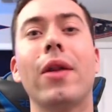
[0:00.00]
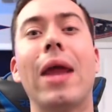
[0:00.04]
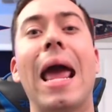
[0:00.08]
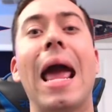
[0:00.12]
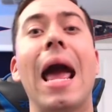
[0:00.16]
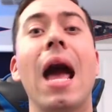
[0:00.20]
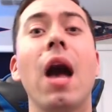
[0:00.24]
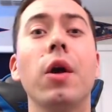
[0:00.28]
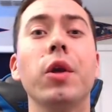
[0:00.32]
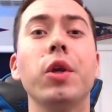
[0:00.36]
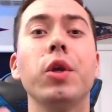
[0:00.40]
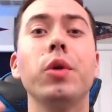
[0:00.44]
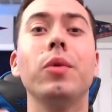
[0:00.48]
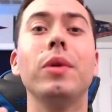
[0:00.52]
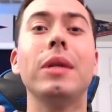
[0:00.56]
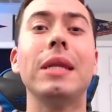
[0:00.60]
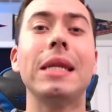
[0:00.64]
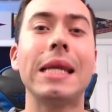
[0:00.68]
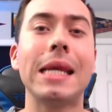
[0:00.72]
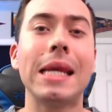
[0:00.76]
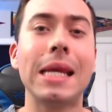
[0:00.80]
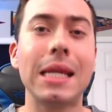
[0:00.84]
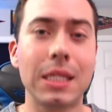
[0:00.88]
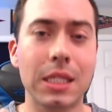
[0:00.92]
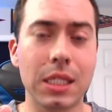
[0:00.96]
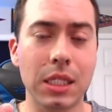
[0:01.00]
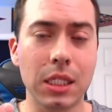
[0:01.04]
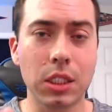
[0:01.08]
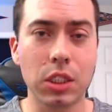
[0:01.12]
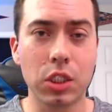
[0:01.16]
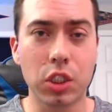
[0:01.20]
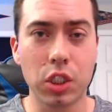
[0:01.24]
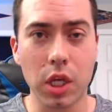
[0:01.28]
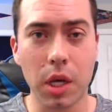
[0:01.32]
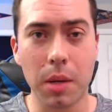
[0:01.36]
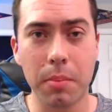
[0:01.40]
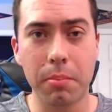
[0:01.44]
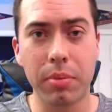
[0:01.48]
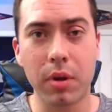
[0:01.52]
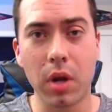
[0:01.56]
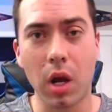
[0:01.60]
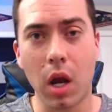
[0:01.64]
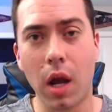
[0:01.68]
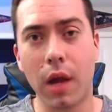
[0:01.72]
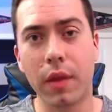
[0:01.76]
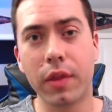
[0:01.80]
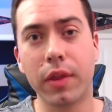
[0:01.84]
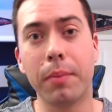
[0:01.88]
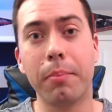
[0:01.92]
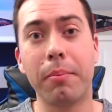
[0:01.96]
how you need to jump
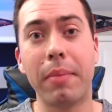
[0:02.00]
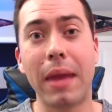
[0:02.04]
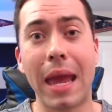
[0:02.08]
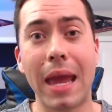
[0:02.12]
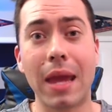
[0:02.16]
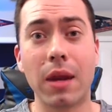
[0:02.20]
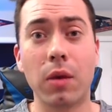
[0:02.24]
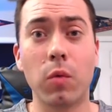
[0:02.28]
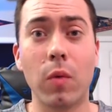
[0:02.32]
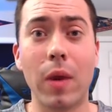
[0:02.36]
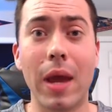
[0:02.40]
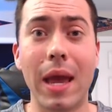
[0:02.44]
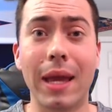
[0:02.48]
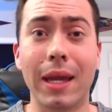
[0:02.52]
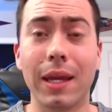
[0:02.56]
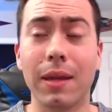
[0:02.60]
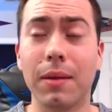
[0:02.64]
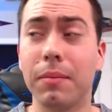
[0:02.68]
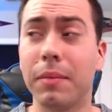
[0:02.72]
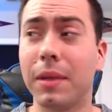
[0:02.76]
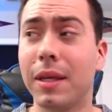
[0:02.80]
on the bandwagon,